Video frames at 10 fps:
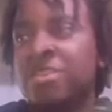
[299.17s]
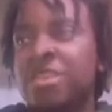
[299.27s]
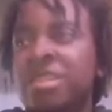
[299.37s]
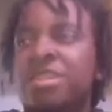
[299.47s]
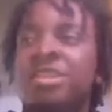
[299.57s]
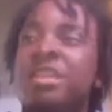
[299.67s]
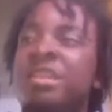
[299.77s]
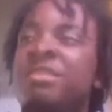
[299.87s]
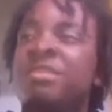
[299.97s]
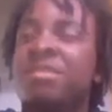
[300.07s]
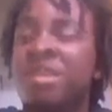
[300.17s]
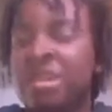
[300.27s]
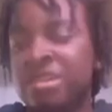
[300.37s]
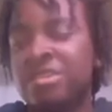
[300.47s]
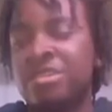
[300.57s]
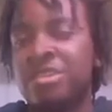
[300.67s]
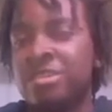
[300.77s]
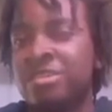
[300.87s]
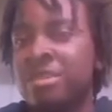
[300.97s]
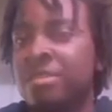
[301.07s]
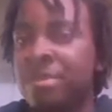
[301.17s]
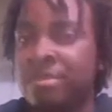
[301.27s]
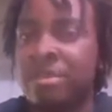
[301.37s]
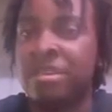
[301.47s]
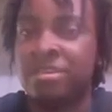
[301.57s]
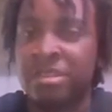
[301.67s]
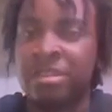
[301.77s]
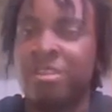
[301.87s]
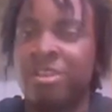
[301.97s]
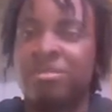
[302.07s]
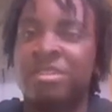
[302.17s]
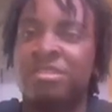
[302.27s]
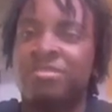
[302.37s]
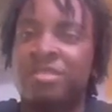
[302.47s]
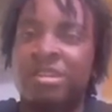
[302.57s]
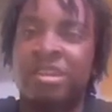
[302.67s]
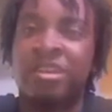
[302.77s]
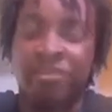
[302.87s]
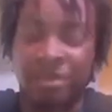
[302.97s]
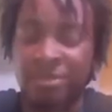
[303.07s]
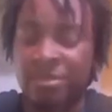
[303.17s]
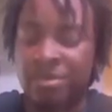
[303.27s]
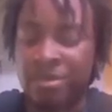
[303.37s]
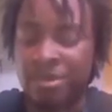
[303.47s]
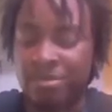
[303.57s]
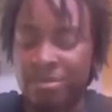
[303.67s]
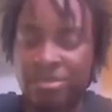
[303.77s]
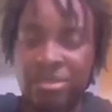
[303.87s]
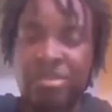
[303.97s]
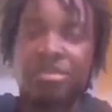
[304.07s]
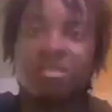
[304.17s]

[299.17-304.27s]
on today, so it'll be better in the car, because right now if I were to put it on music,